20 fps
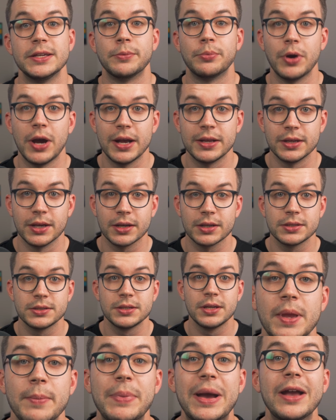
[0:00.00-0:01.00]
their
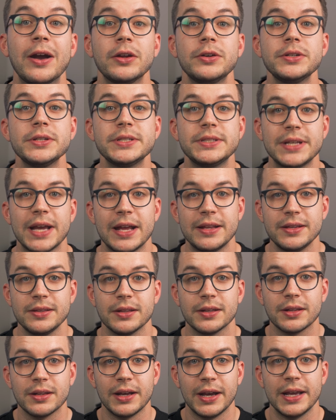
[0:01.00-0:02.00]
products. By understanding
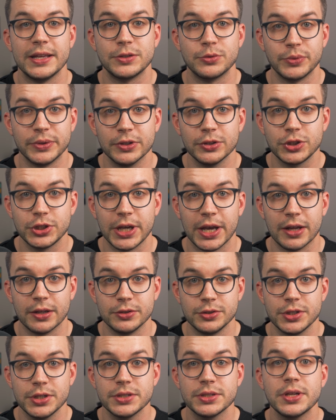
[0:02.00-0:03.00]
the client's client's real
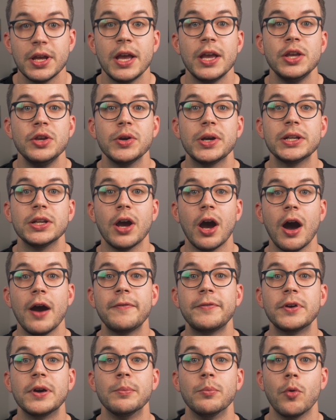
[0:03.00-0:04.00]
challenges, you can
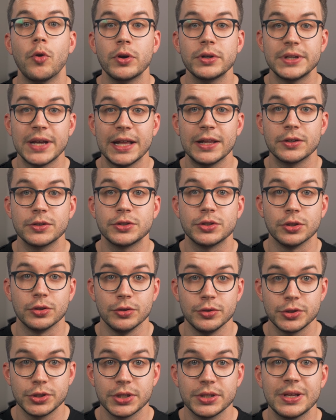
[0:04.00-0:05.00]
offer a more tailored
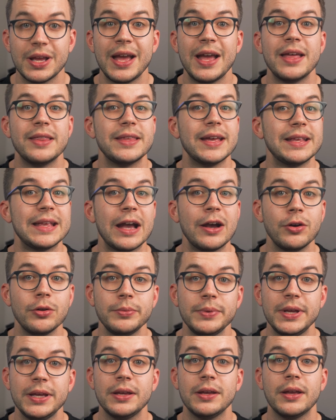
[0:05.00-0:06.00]
solution that not
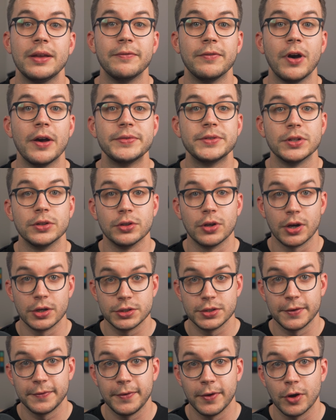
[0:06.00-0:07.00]
only involves a
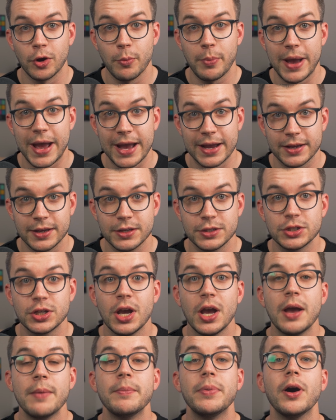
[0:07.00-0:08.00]
larger photo package,
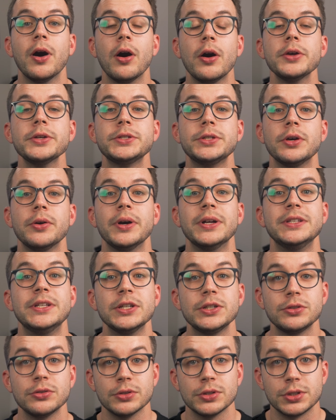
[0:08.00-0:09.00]
but also
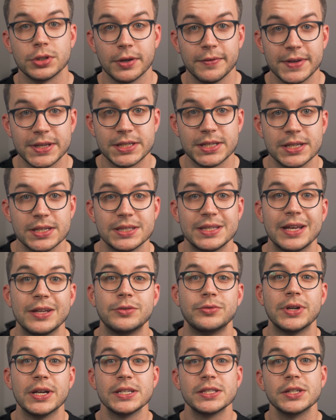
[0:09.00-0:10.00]
additional services that
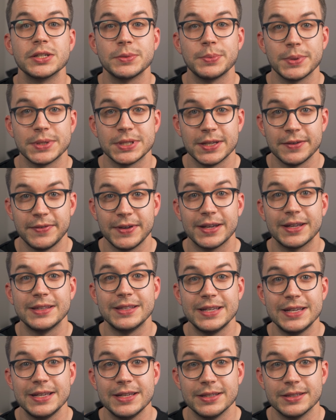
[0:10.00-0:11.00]
address their specific
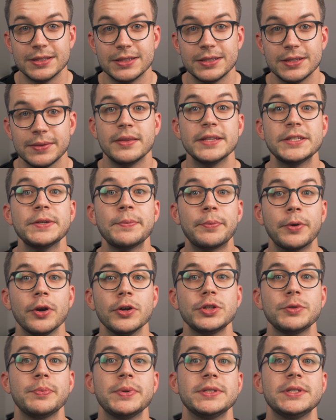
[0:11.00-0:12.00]
needs. This
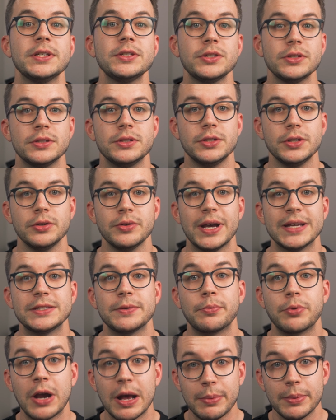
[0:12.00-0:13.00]
approach positions you as a
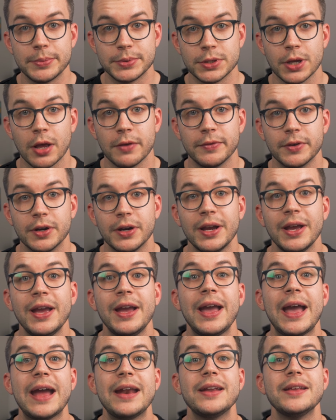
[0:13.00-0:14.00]
problem solver
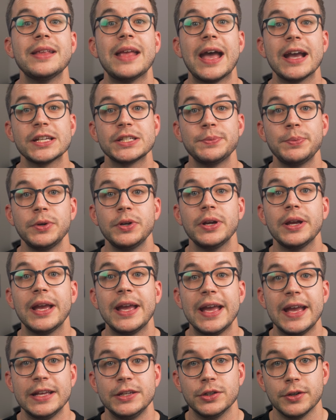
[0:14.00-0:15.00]
and an expert
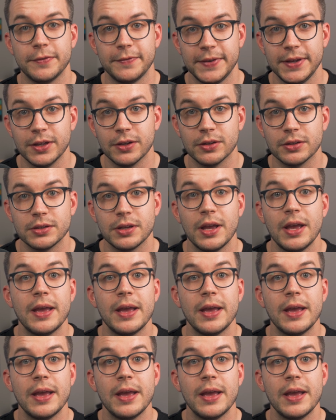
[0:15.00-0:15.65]
in your field,